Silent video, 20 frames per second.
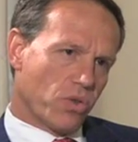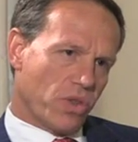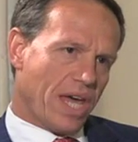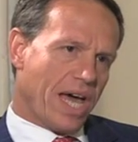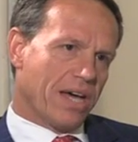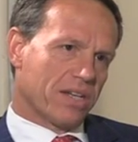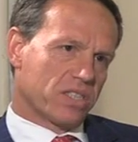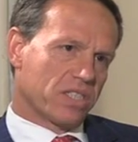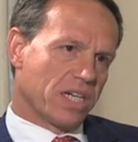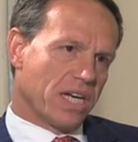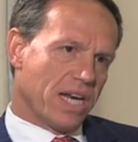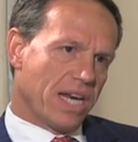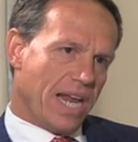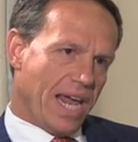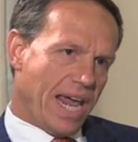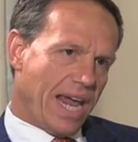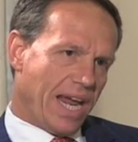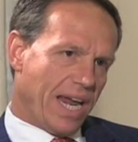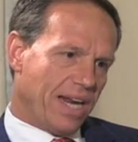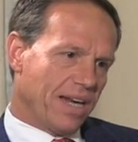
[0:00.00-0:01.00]

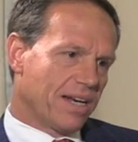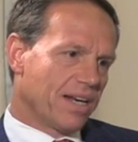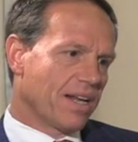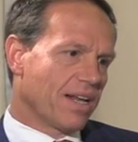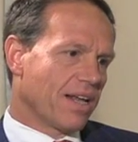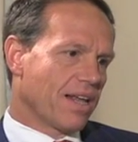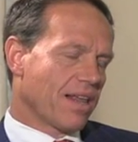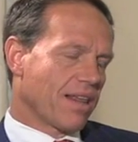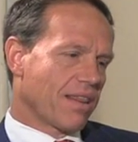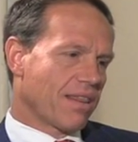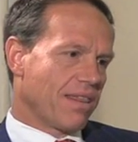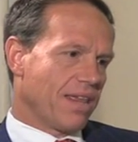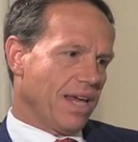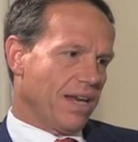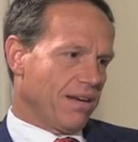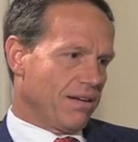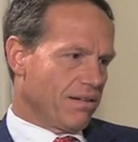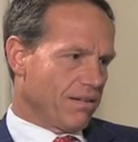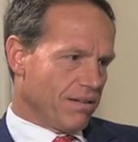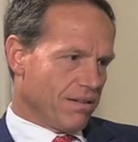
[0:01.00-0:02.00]
2008
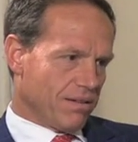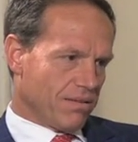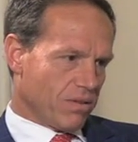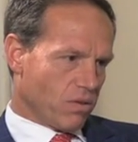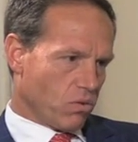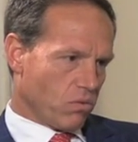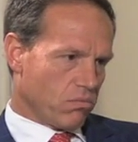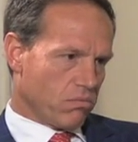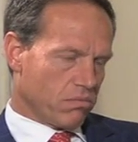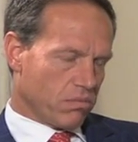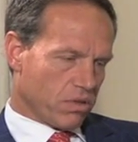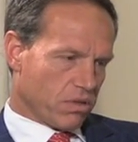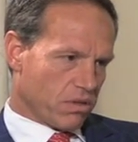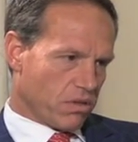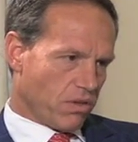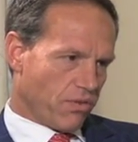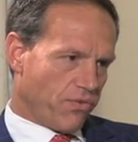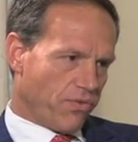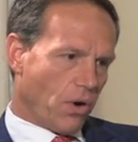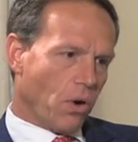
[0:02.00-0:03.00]
that
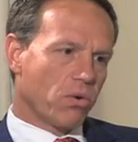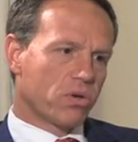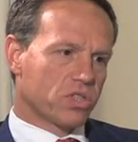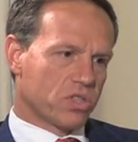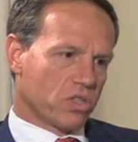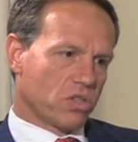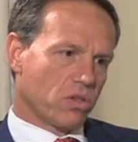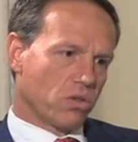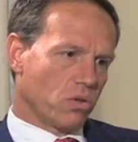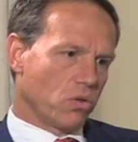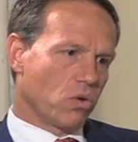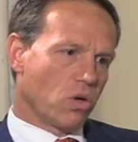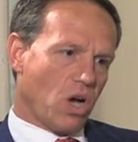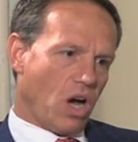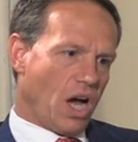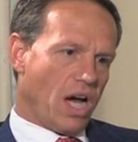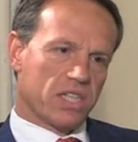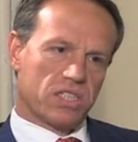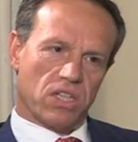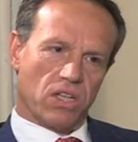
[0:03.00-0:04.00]
the folks who
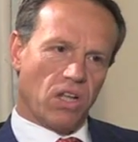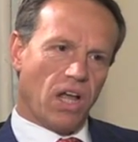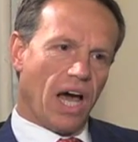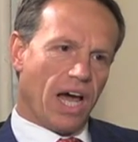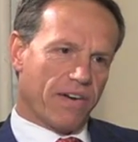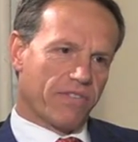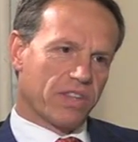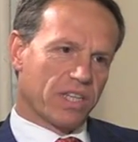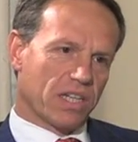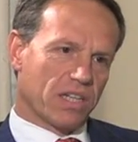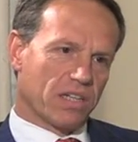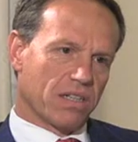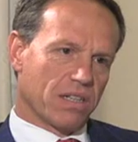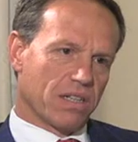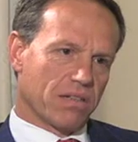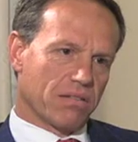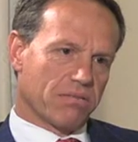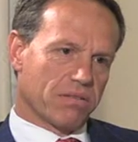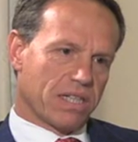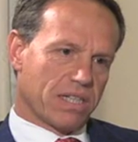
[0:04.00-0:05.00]
caused a lot of the
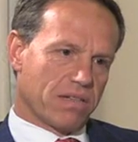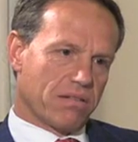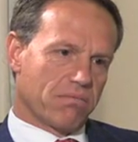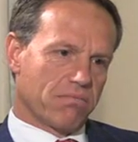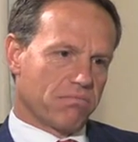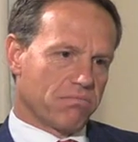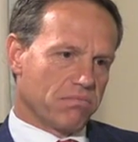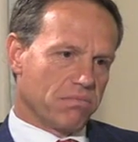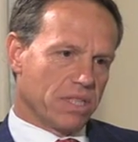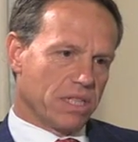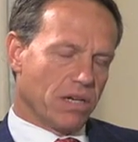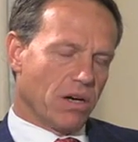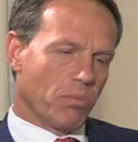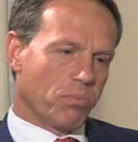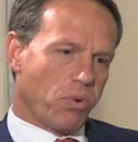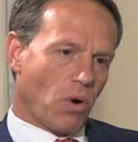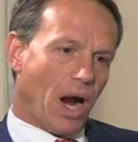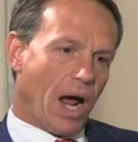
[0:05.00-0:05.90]
uh, you know